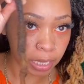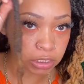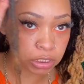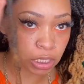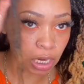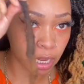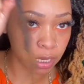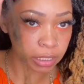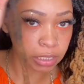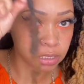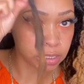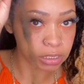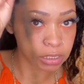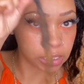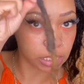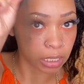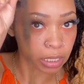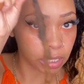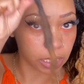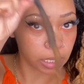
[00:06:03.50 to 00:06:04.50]
as y'all can
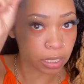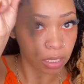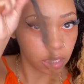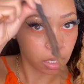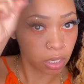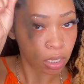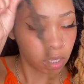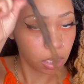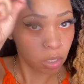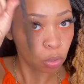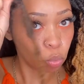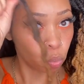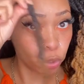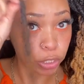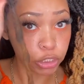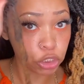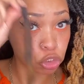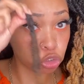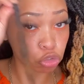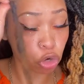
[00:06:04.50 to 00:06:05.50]
see,
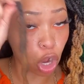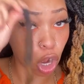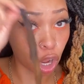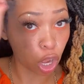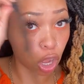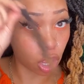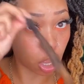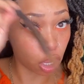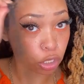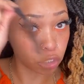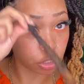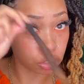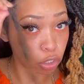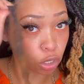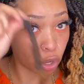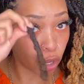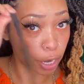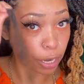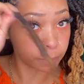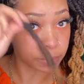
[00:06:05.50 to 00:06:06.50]
we strong, you
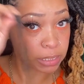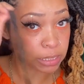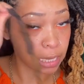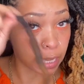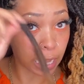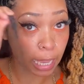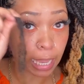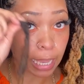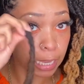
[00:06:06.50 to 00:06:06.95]
know what I'm saying?